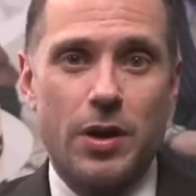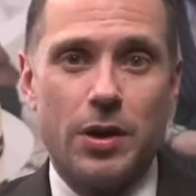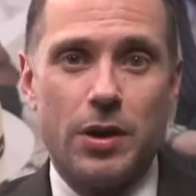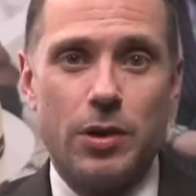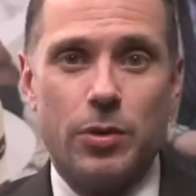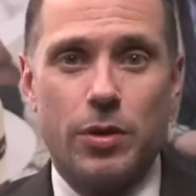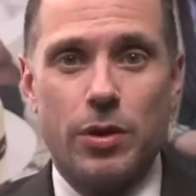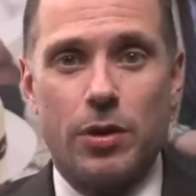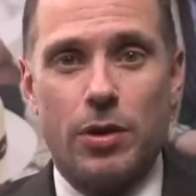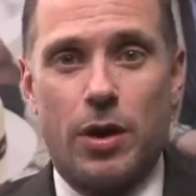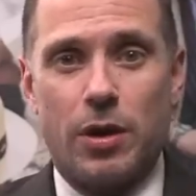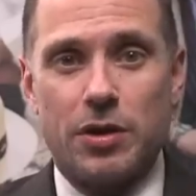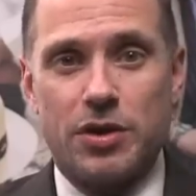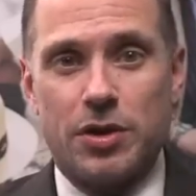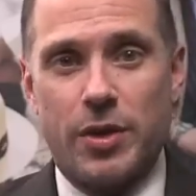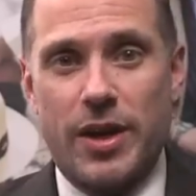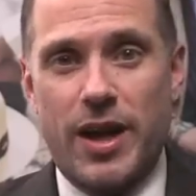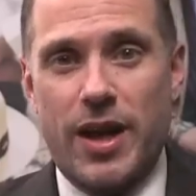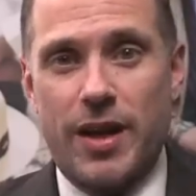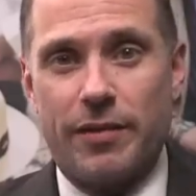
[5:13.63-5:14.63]
You could
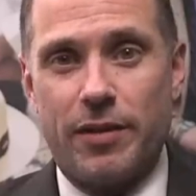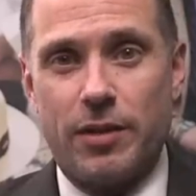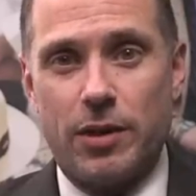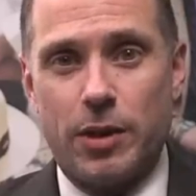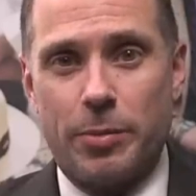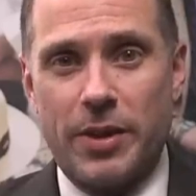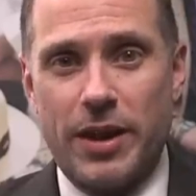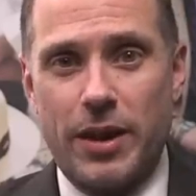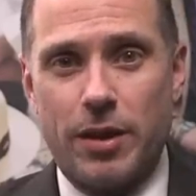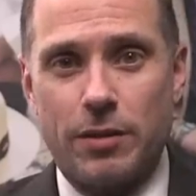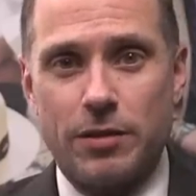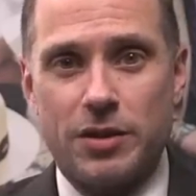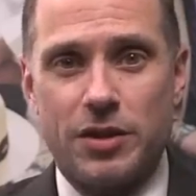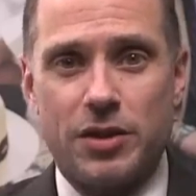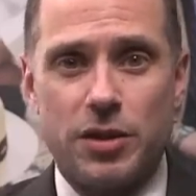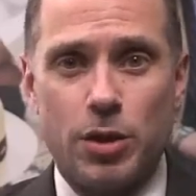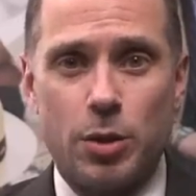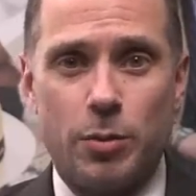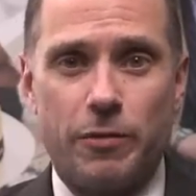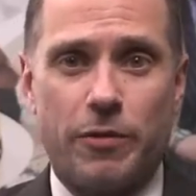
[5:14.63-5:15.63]
also have the lapels
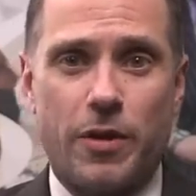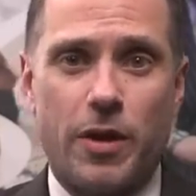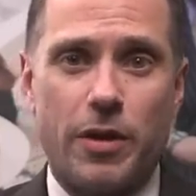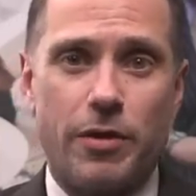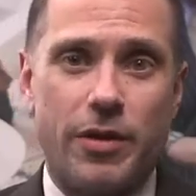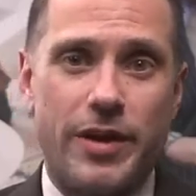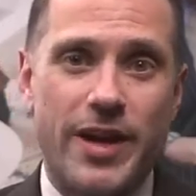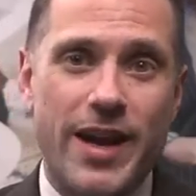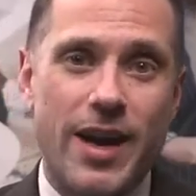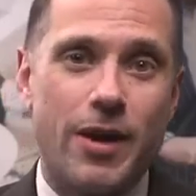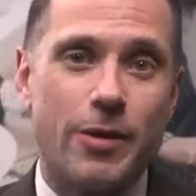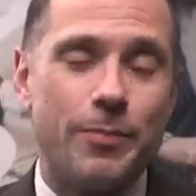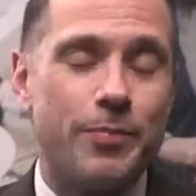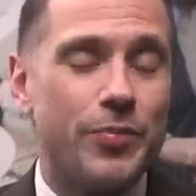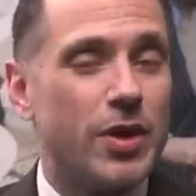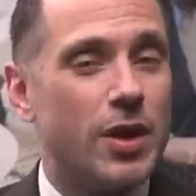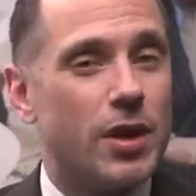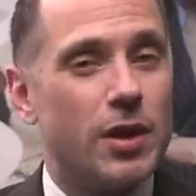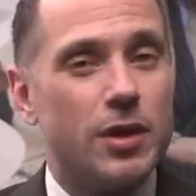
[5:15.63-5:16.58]
slope farther down.